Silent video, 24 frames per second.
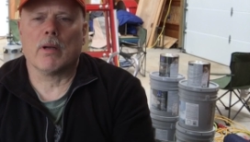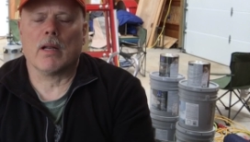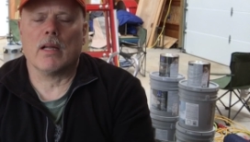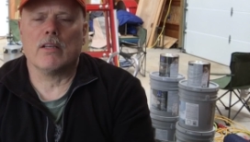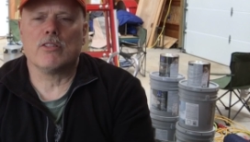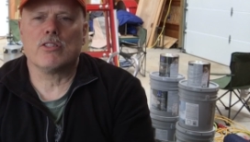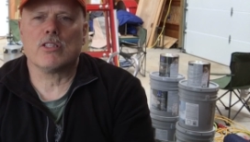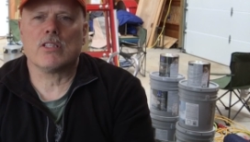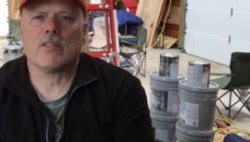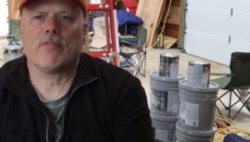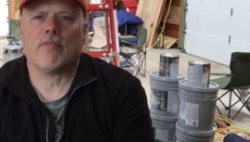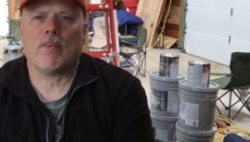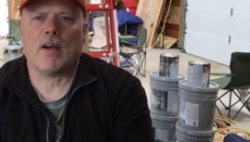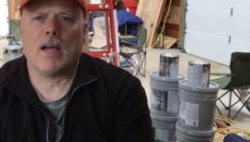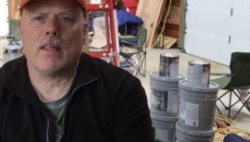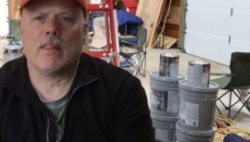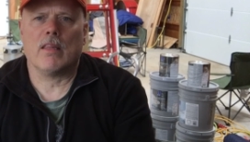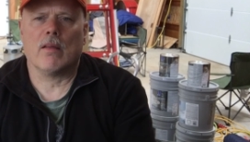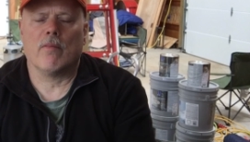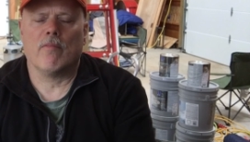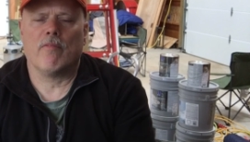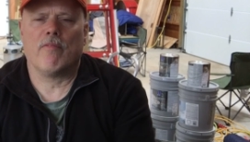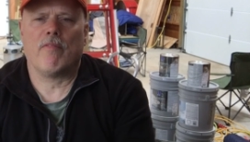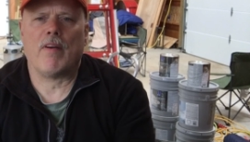and I just find
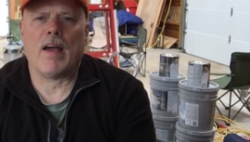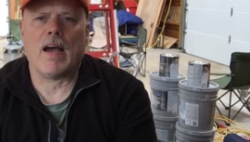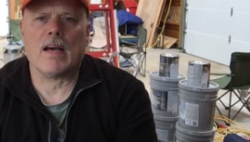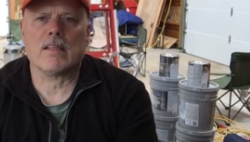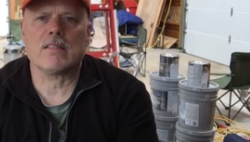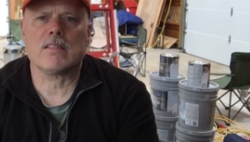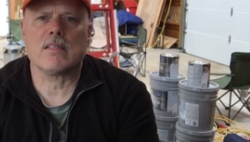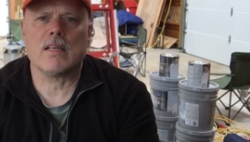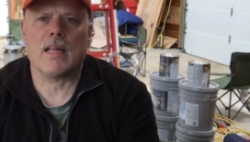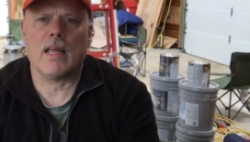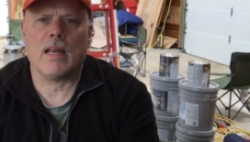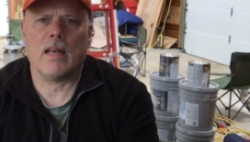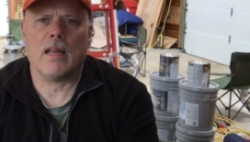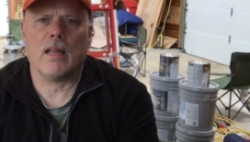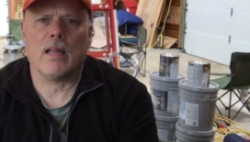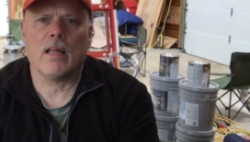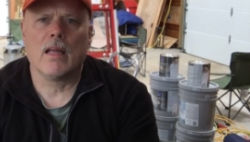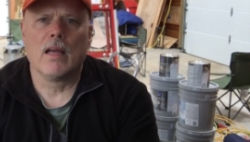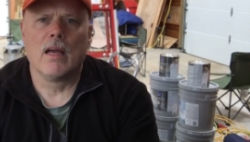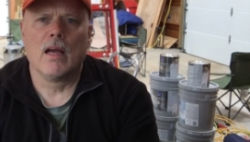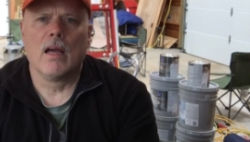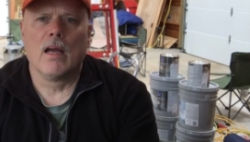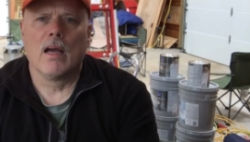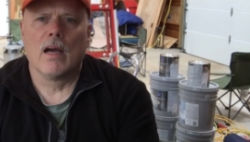them fascinating.
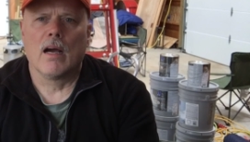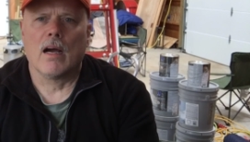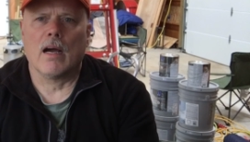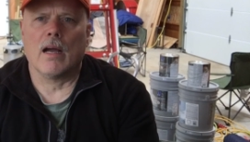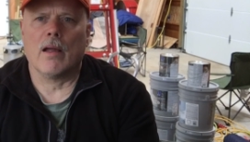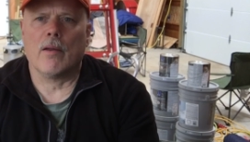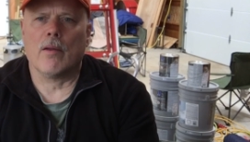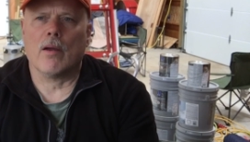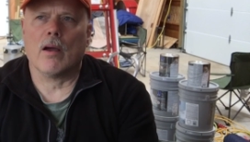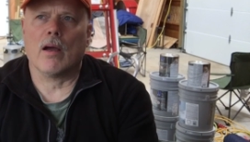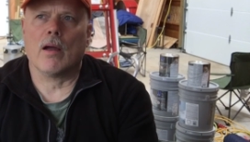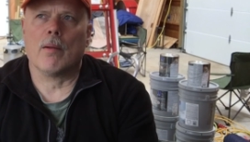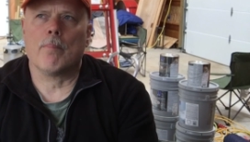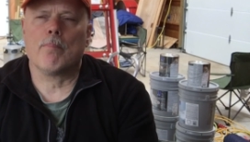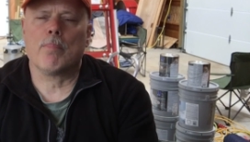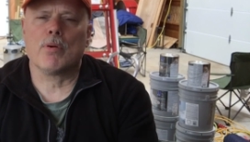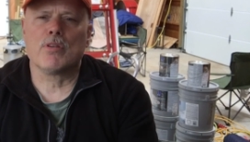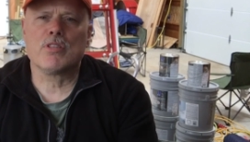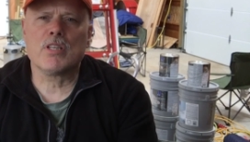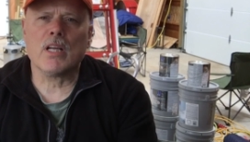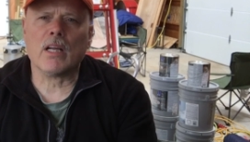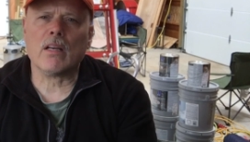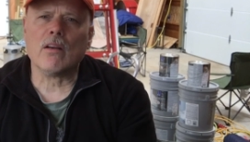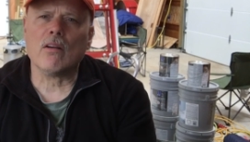I, I
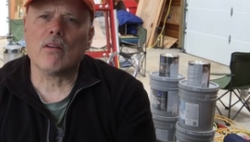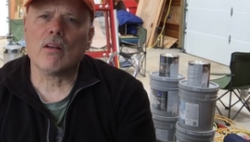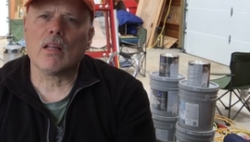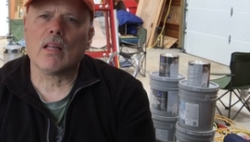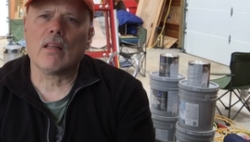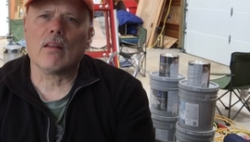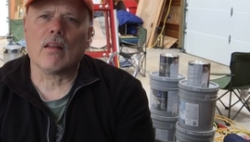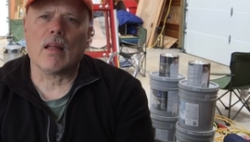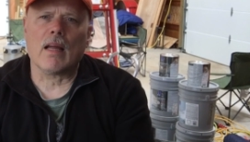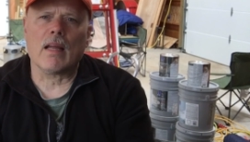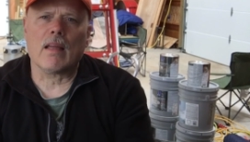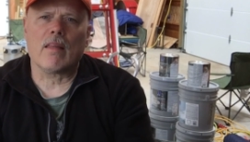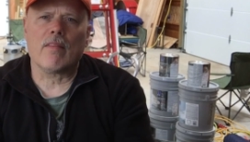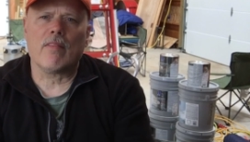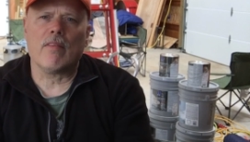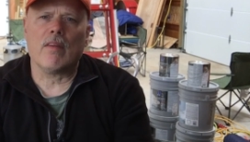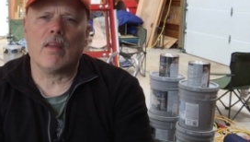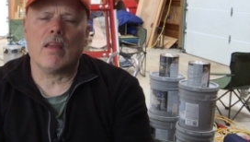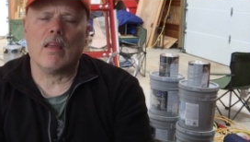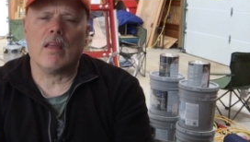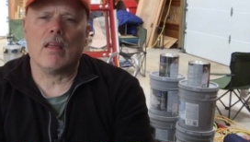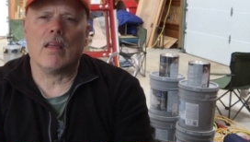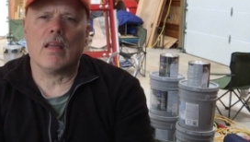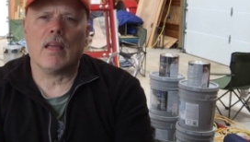particularly like
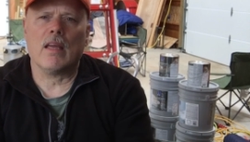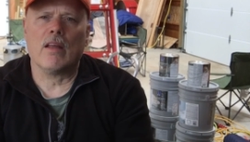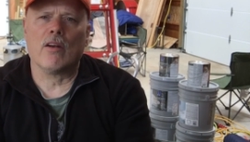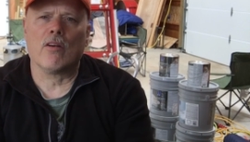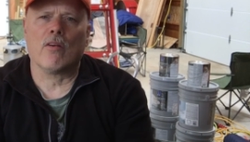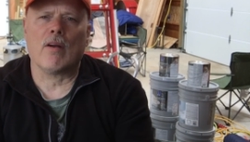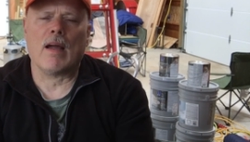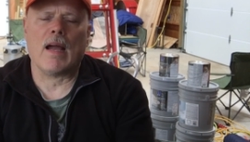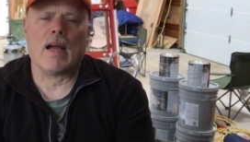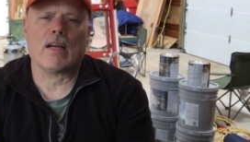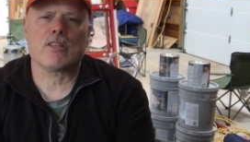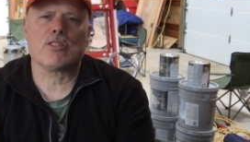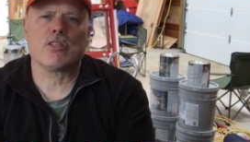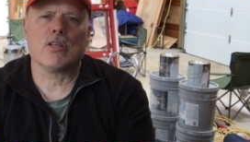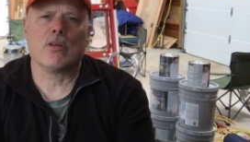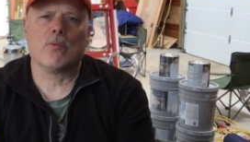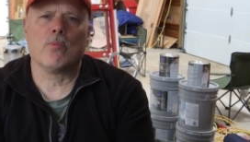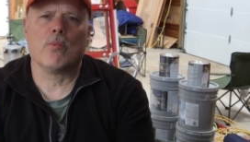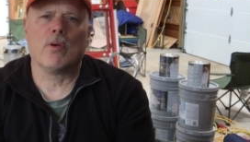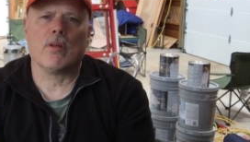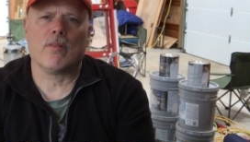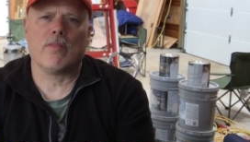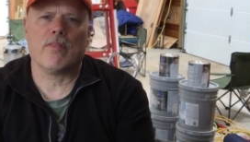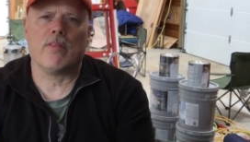the interaction
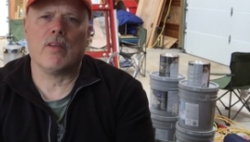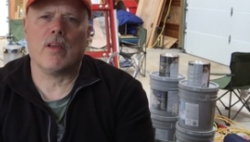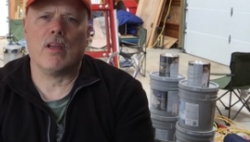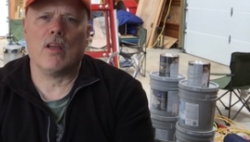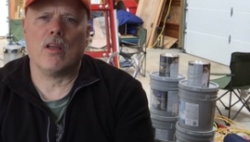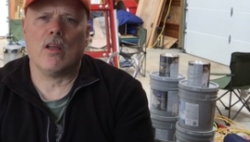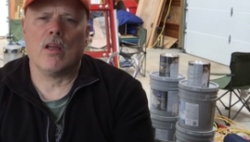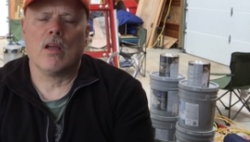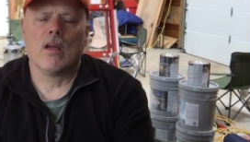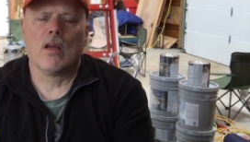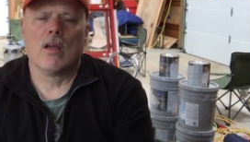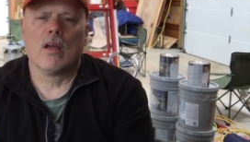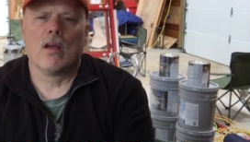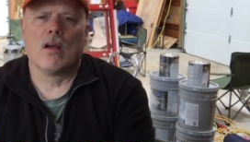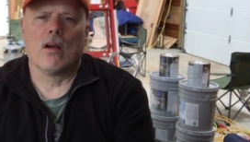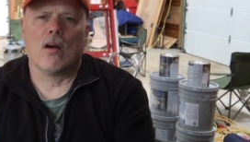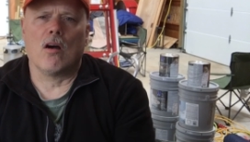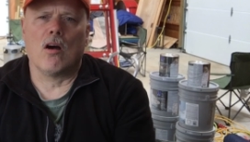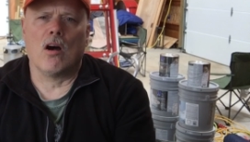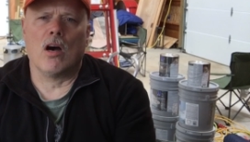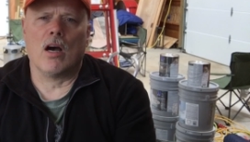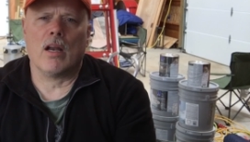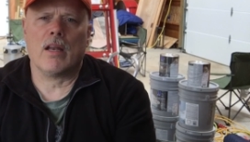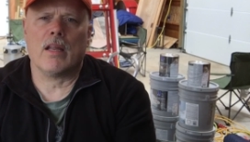with the
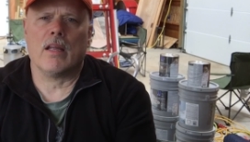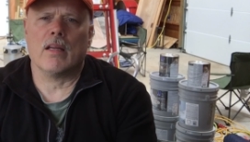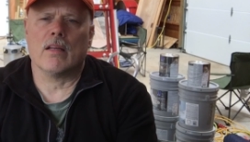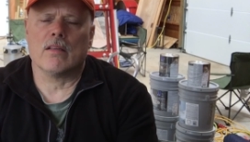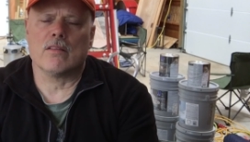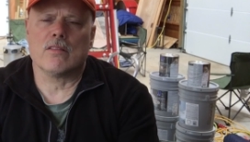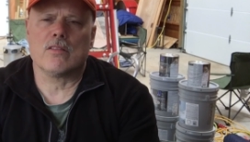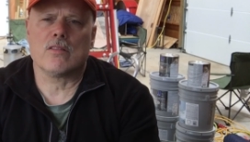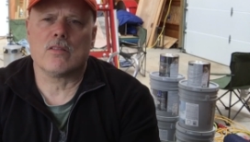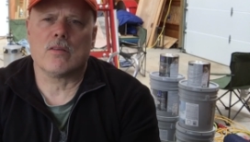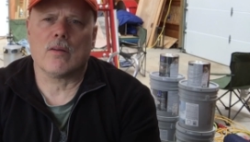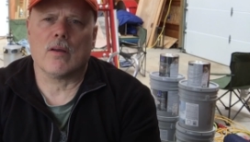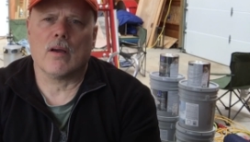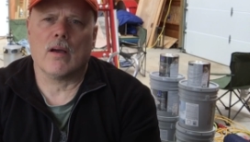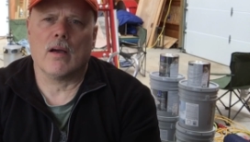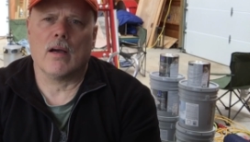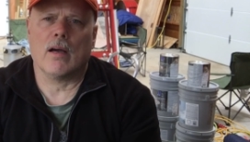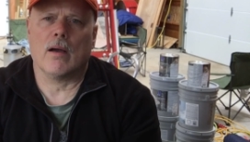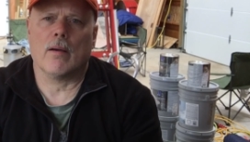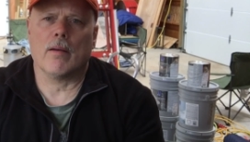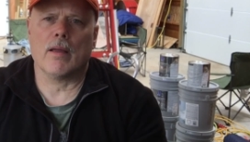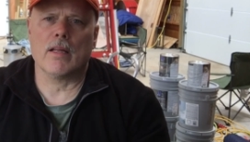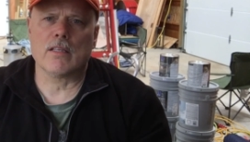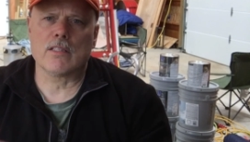audience.
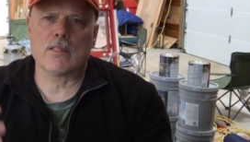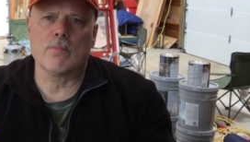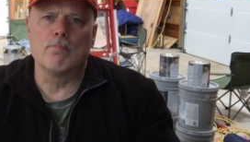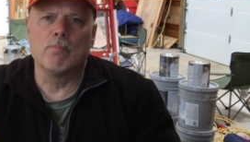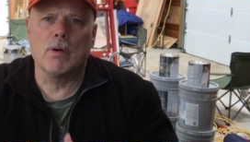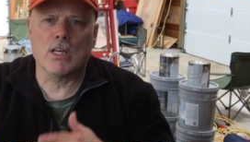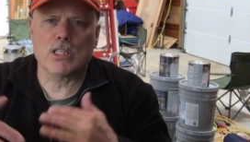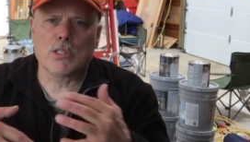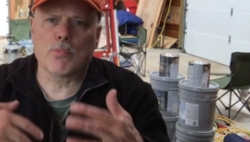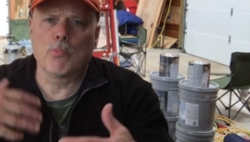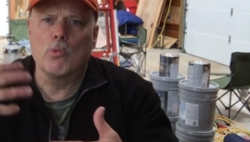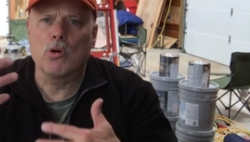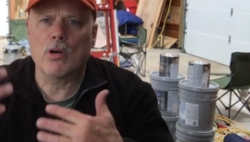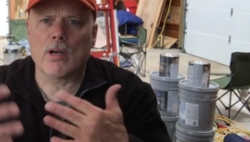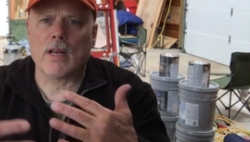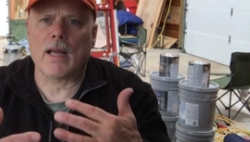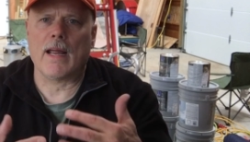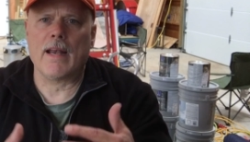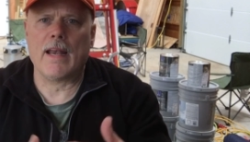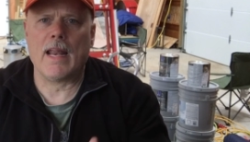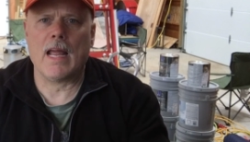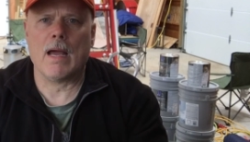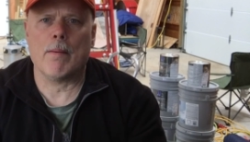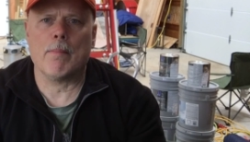Uh, it's much more
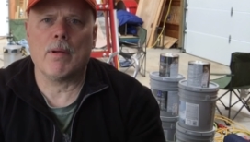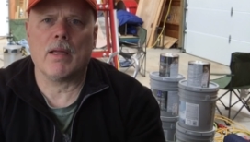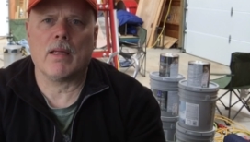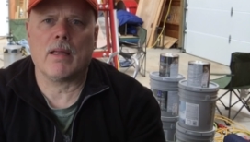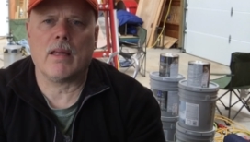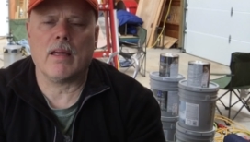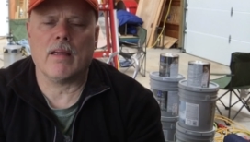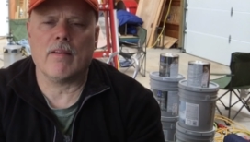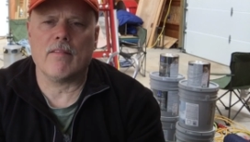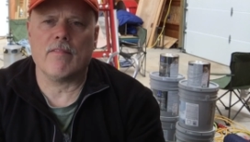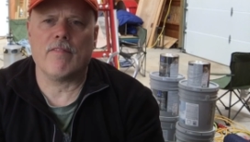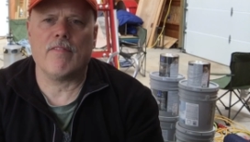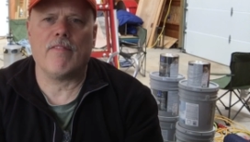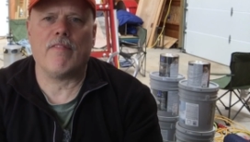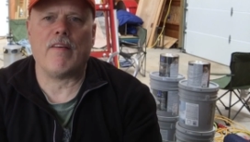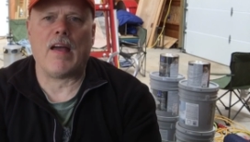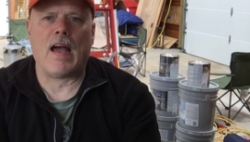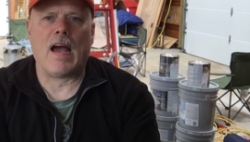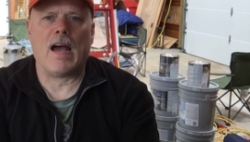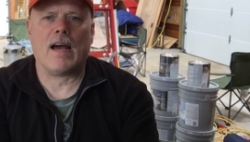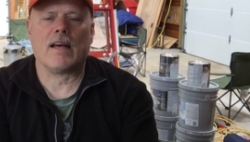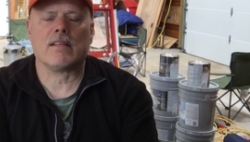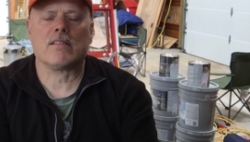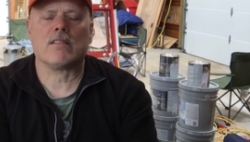dynamic and
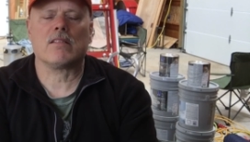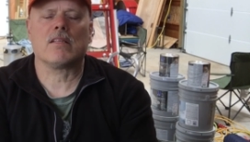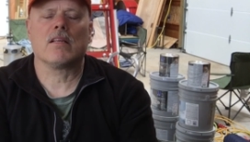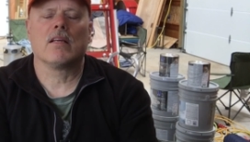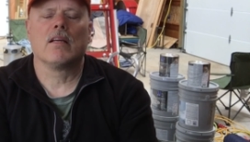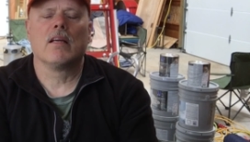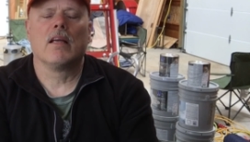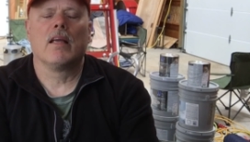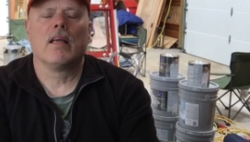fast